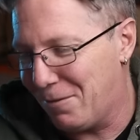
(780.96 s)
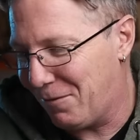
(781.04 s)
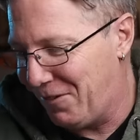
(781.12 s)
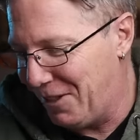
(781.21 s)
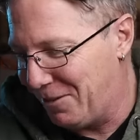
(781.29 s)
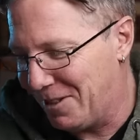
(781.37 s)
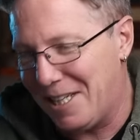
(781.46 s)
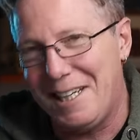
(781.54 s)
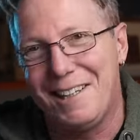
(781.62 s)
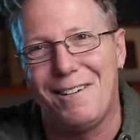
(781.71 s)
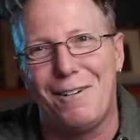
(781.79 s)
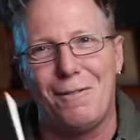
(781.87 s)
filthy
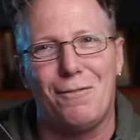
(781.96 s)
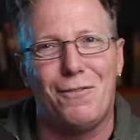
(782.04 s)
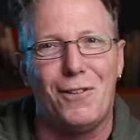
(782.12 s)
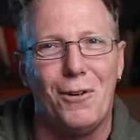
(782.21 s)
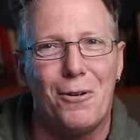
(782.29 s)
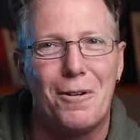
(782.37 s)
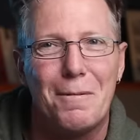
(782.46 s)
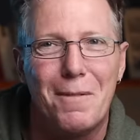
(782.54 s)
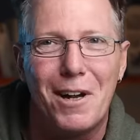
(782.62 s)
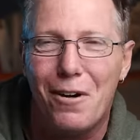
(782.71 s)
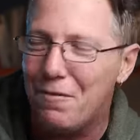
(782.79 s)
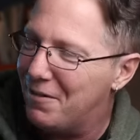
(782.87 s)
floor in
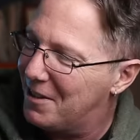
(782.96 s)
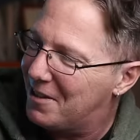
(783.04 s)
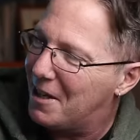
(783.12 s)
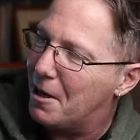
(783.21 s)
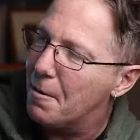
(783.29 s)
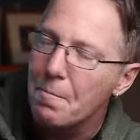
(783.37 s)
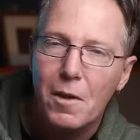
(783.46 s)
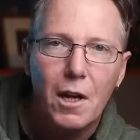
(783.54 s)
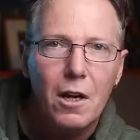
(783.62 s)
my office here,